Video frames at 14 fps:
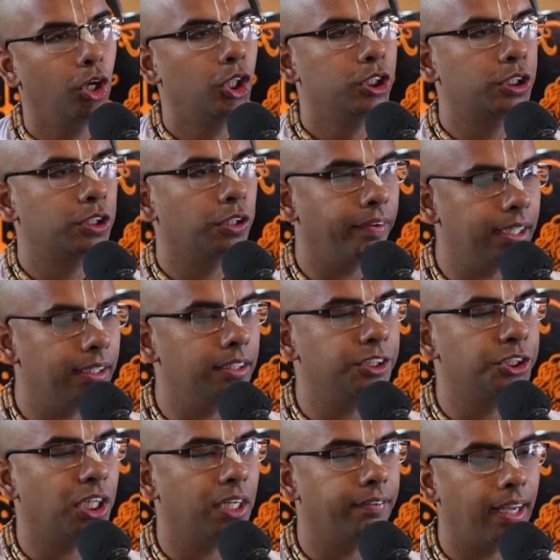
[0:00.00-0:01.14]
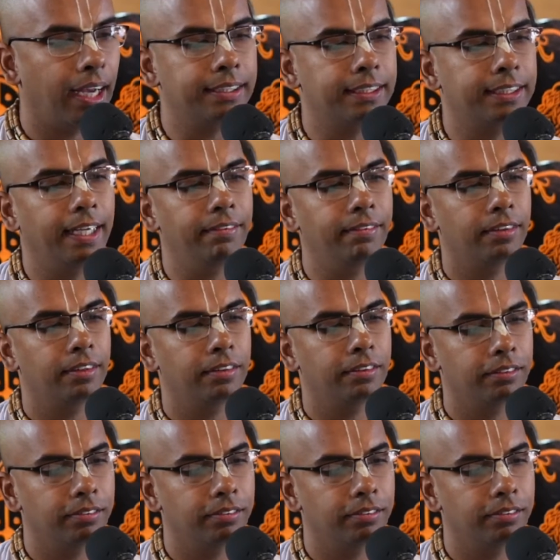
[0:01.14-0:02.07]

So when Srila Vyasadeva